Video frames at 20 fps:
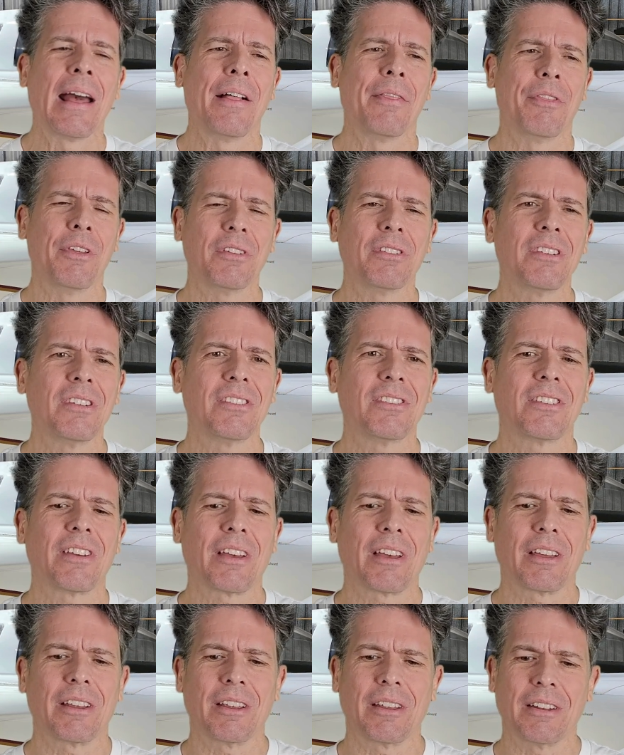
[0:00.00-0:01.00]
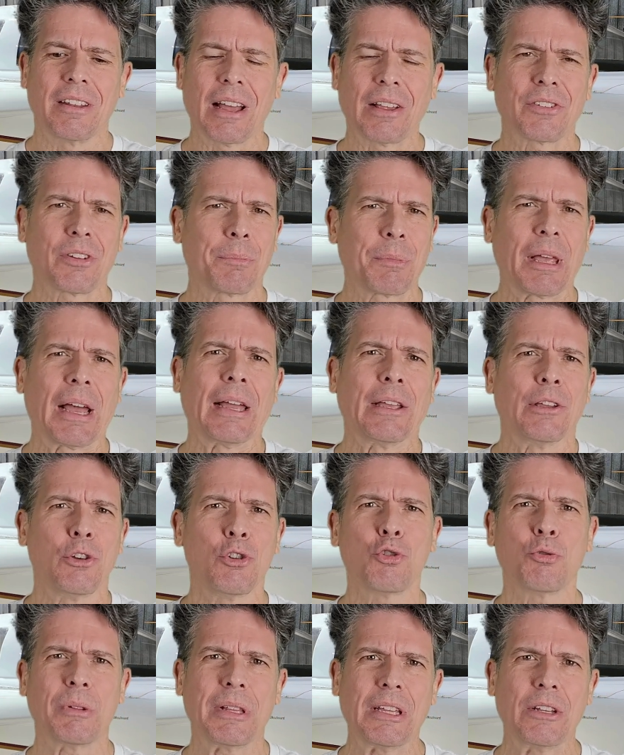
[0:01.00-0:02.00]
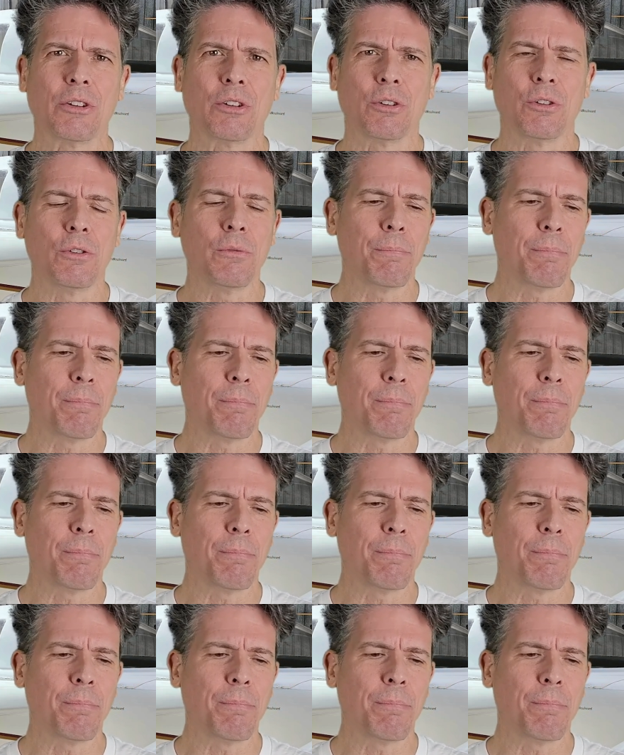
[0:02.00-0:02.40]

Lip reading: This is not something I usually do,